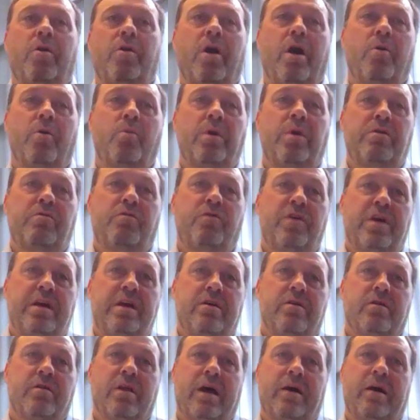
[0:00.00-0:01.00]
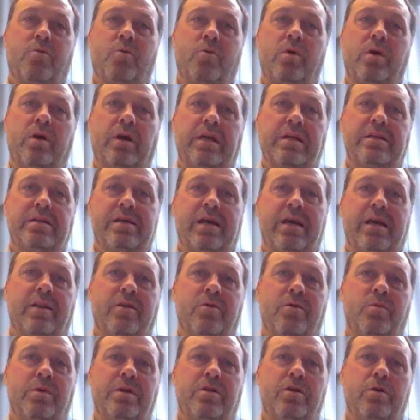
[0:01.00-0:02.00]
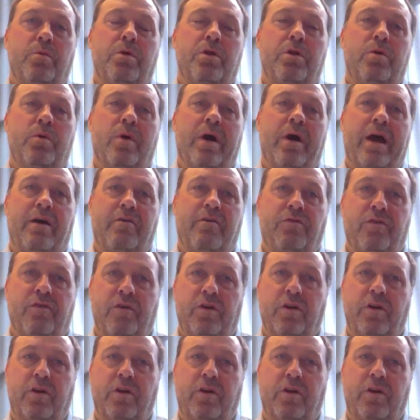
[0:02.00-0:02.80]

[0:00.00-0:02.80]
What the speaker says: And we feel that working together with WF